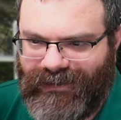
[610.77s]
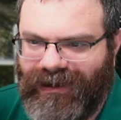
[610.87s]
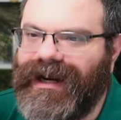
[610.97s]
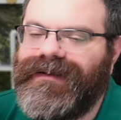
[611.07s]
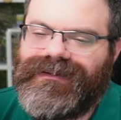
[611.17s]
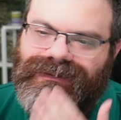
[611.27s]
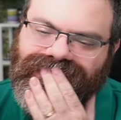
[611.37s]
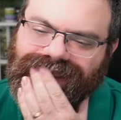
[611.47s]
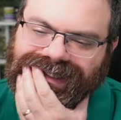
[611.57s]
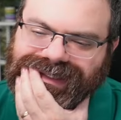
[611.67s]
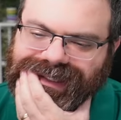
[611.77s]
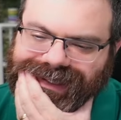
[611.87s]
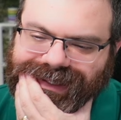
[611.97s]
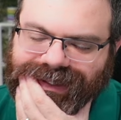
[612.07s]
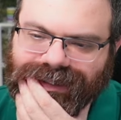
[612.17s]
All right, a little
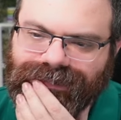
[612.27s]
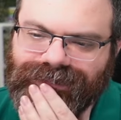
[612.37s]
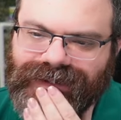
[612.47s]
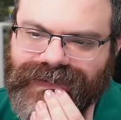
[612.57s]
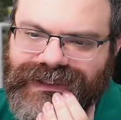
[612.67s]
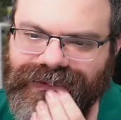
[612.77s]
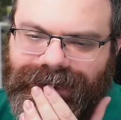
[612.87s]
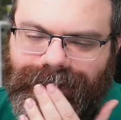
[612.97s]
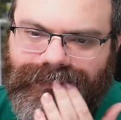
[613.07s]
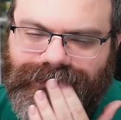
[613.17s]
sticky here. What are we doing?